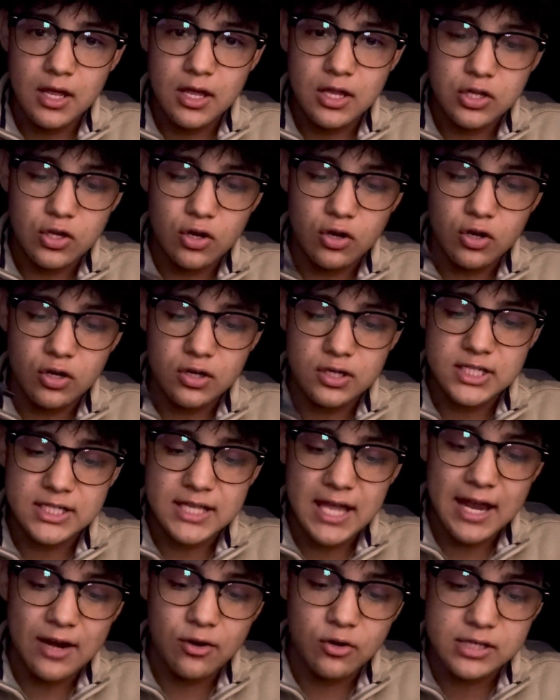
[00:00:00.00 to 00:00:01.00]
your
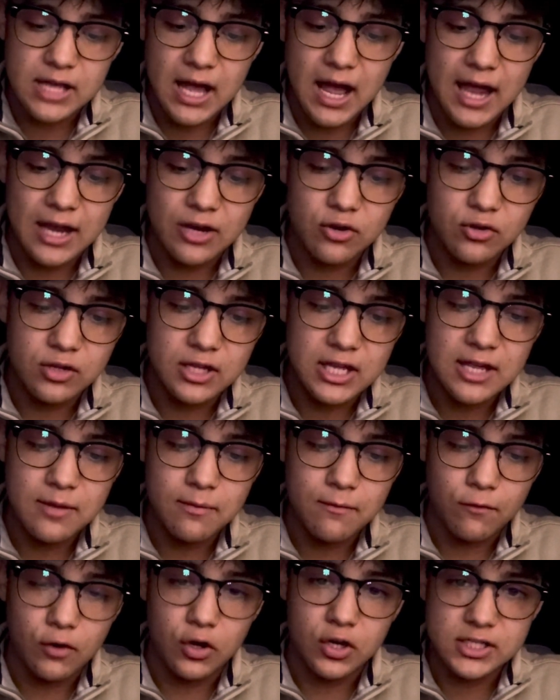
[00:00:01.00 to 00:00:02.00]
standards high, and you
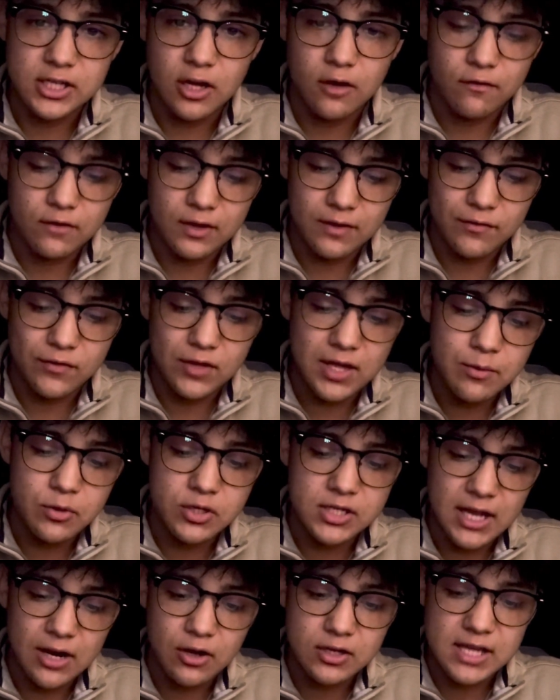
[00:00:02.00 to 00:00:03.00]
keep for yourself, if you keep your
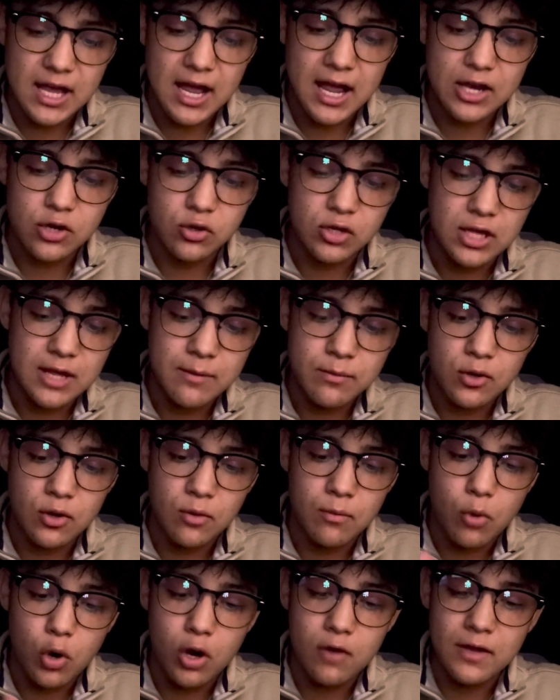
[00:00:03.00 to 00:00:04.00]
standards high and you keep your
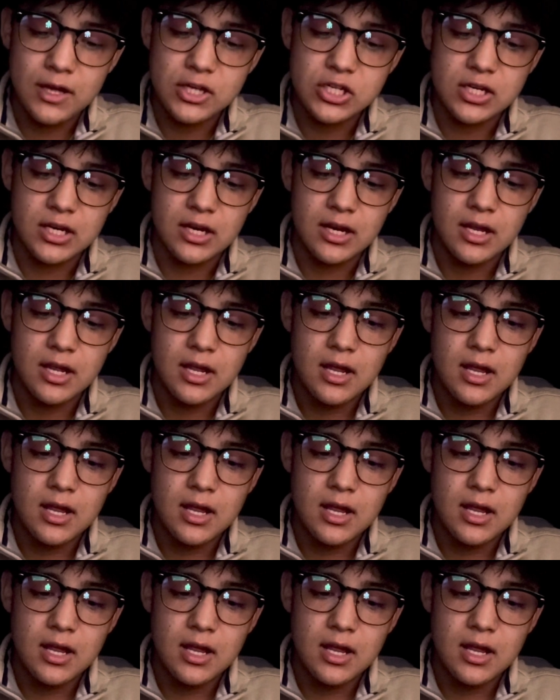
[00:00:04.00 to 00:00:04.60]
motivation,